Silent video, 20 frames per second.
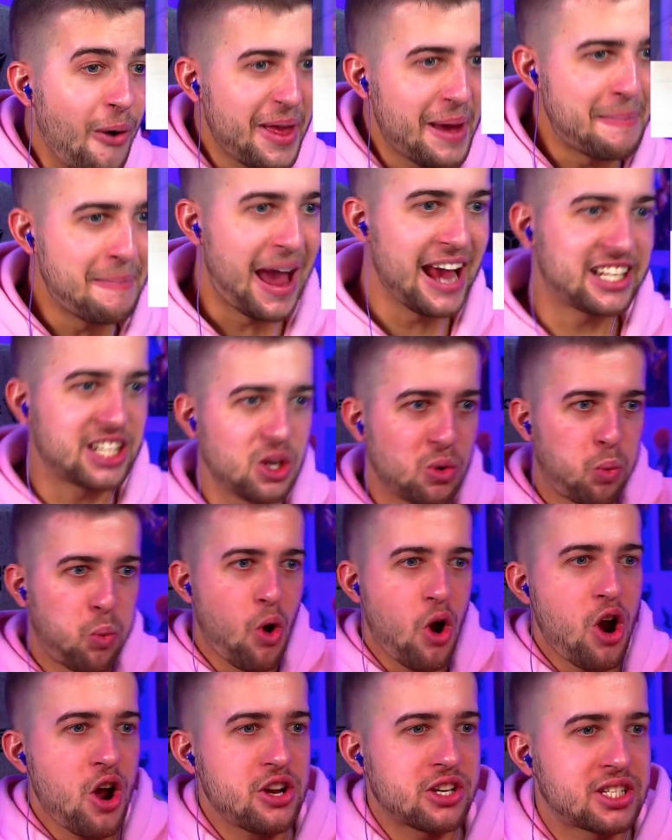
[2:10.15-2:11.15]
that makes it
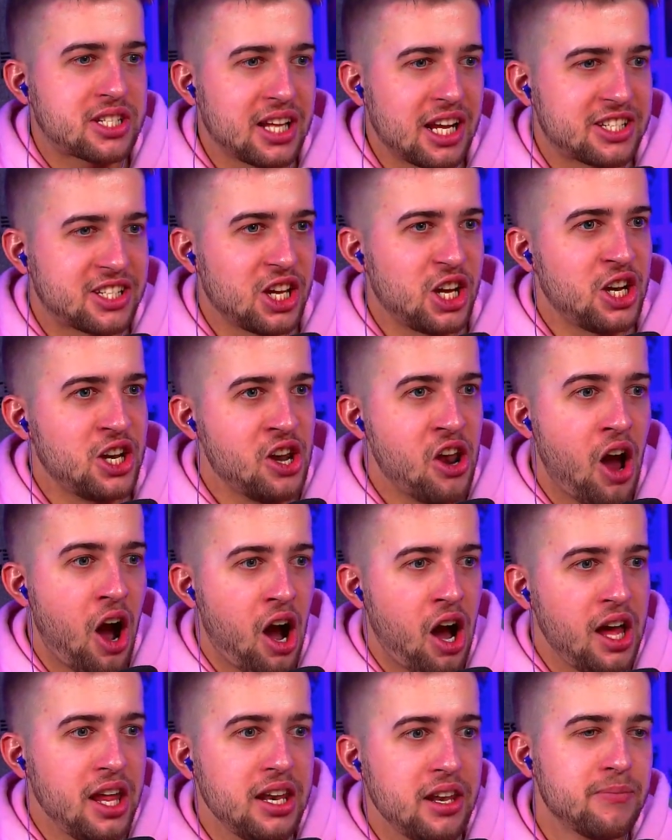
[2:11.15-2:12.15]
worse, does it
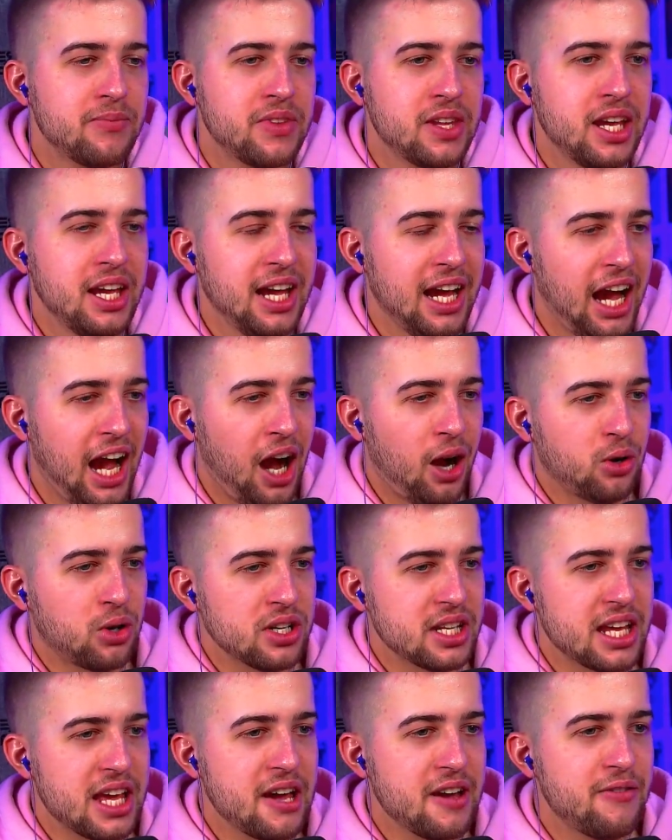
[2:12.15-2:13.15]
not? How
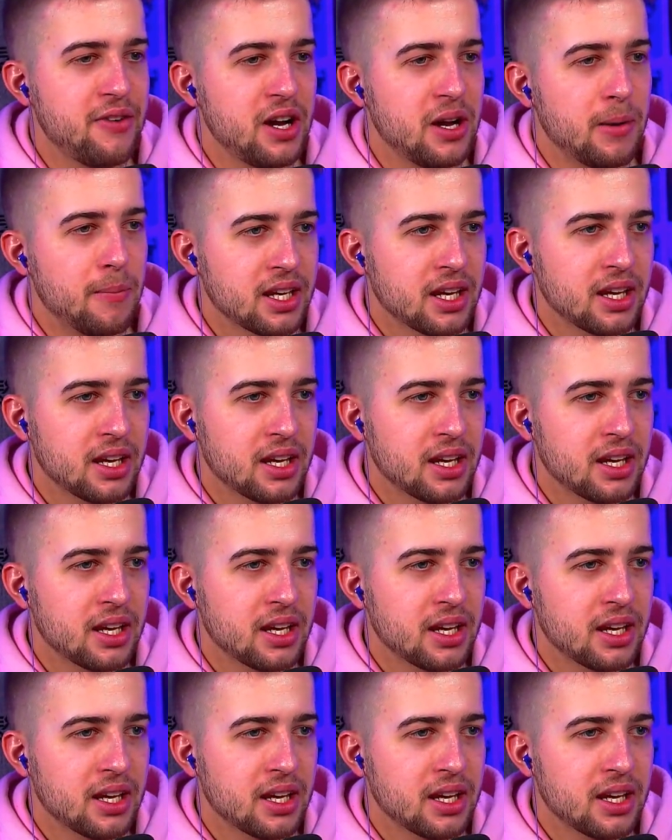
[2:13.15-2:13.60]
could he ever?